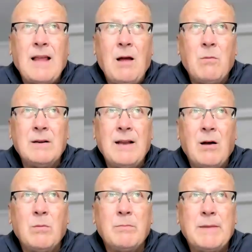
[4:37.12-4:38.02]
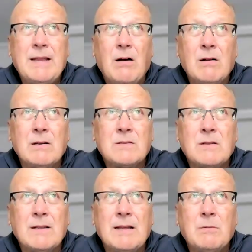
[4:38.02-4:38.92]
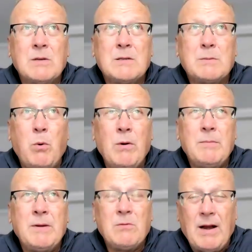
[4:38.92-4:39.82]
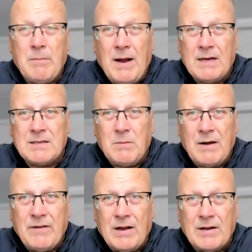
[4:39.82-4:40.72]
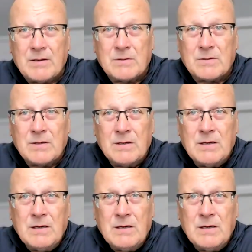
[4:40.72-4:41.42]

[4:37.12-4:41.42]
that would help me, honestly, it would point me right back to my values.